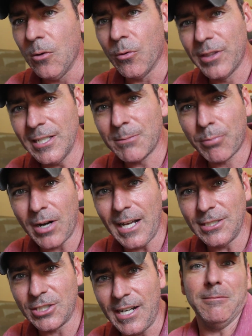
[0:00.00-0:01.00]
Well, this
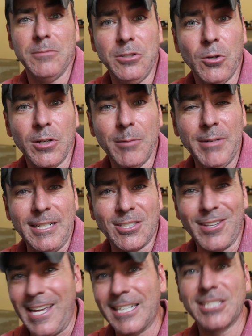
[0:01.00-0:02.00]
project, you know, eliminates
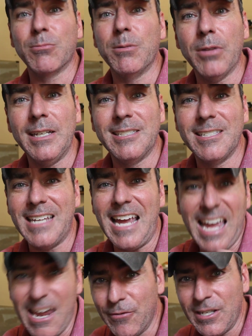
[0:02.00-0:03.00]
all that because it replaces
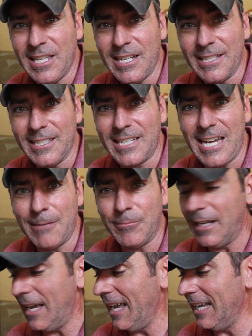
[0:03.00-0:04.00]
everything on the
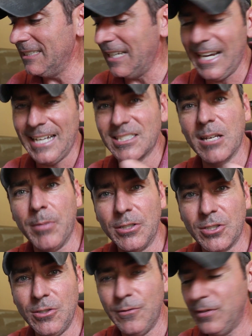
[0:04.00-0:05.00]
camera and adds a
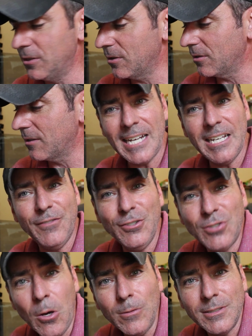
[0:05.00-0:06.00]
bunch of new features. But again, if you
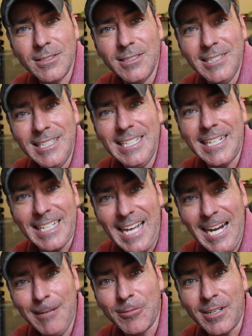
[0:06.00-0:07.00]
don't need a
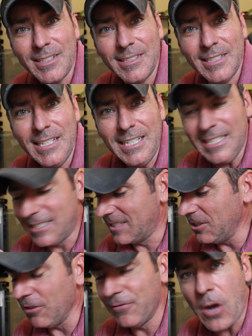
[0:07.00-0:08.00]
camera, it's
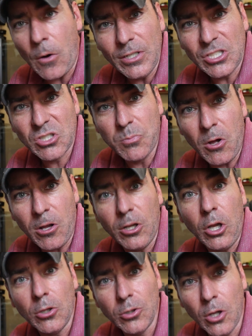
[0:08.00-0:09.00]
still a very
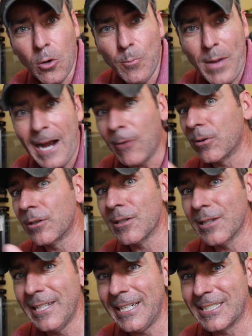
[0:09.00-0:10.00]
small, low-power
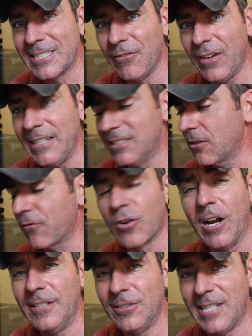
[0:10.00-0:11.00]
Linux device
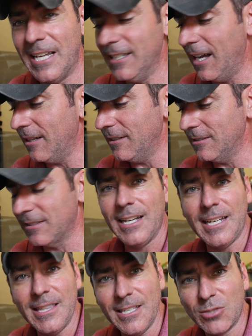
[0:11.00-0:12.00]
for under ten dollars.
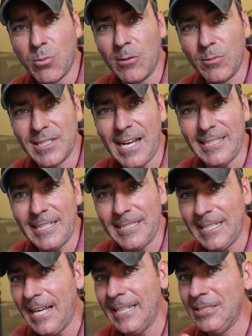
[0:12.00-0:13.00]
Again, this one was nine
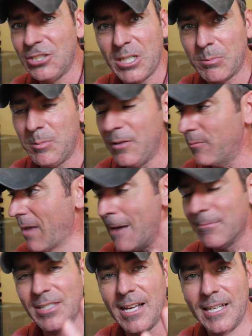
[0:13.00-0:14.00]
ninety-nine, shipped to me from
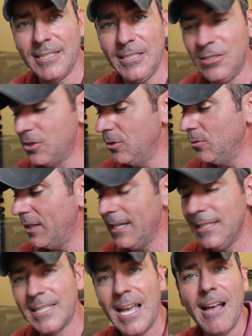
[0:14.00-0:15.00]
Amazon in two days.